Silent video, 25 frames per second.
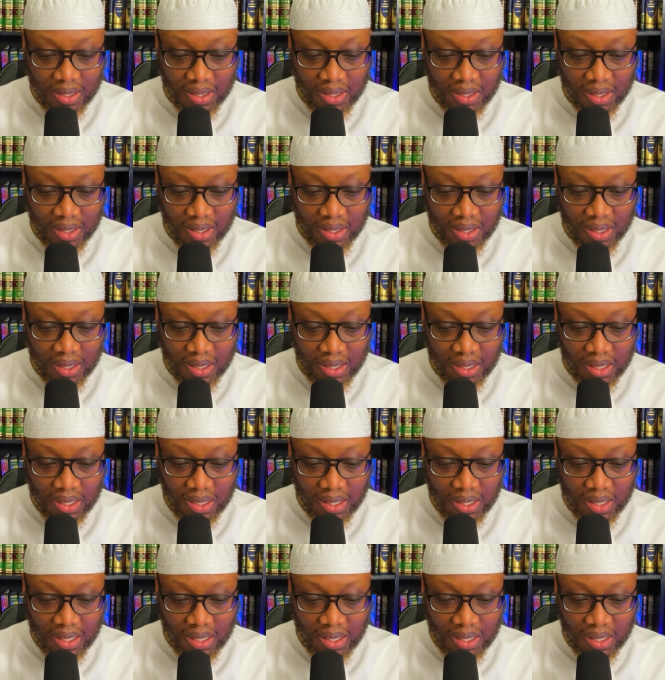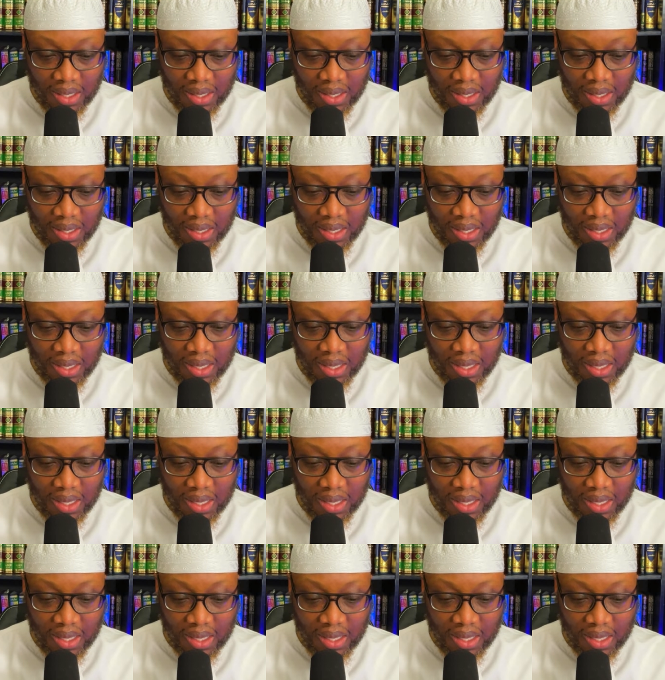(silence)